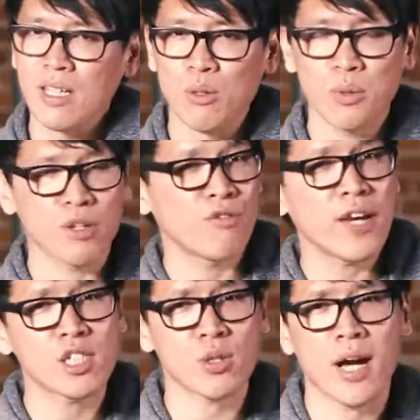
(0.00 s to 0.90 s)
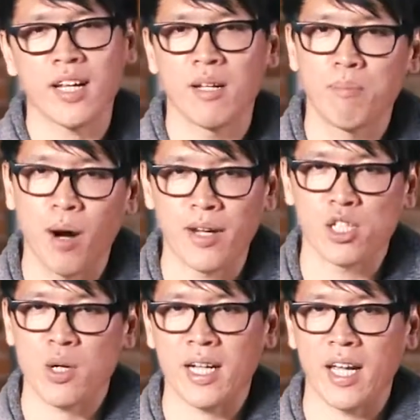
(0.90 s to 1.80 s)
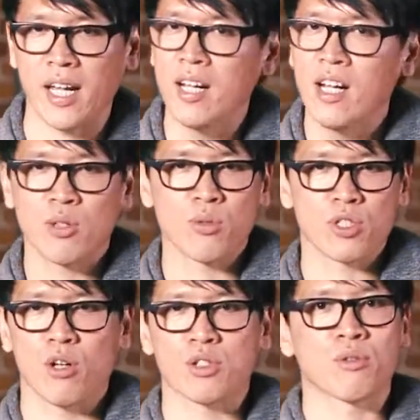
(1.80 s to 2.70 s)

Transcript: With the face tracking and body tracking, the results